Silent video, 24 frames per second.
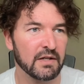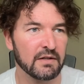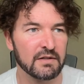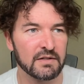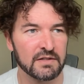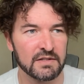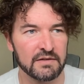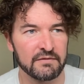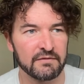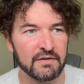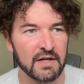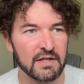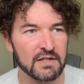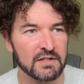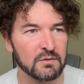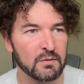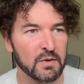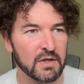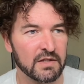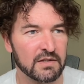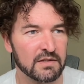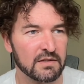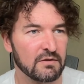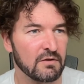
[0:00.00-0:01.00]
because if that
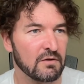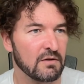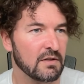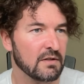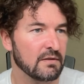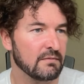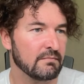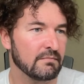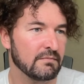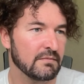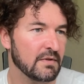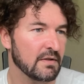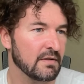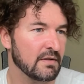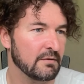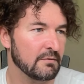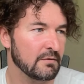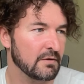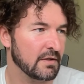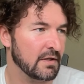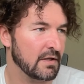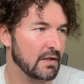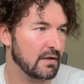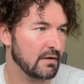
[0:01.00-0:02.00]
swing's gone, then it
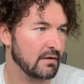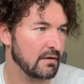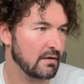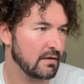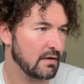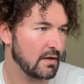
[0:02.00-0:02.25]
will go.